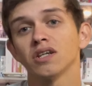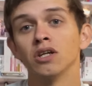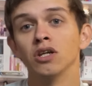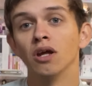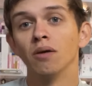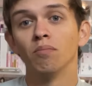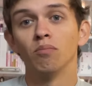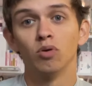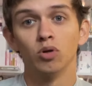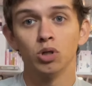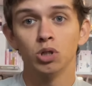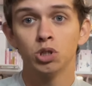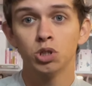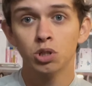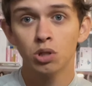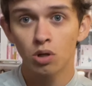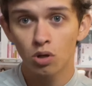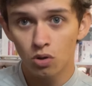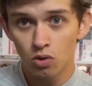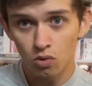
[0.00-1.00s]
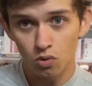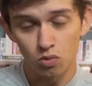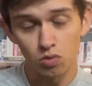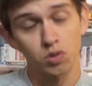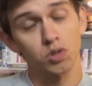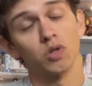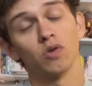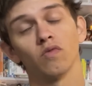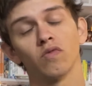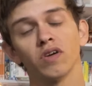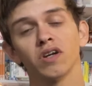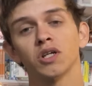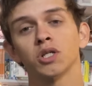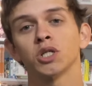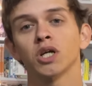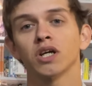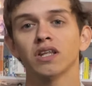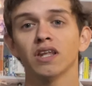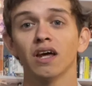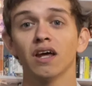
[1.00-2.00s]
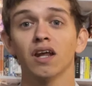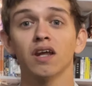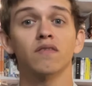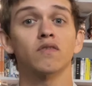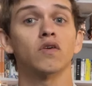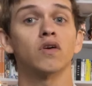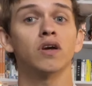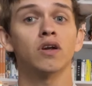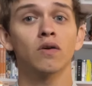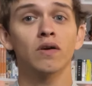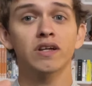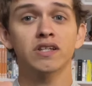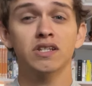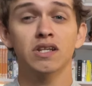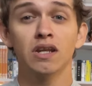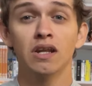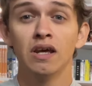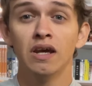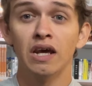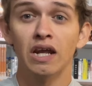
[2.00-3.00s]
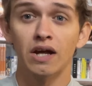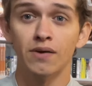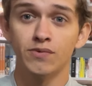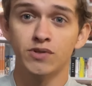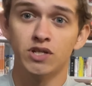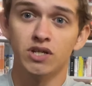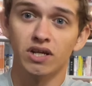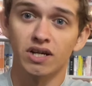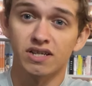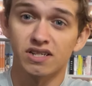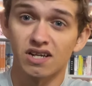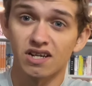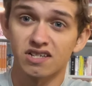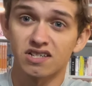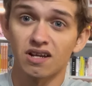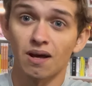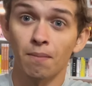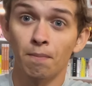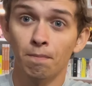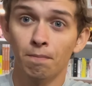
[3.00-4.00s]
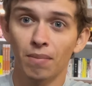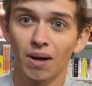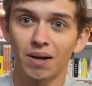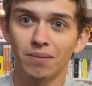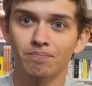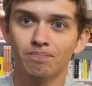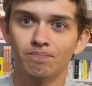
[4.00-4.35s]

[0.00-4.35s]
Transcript: number 2. So don't forget to check that out if you're interested. I will see you guys next time. Bye.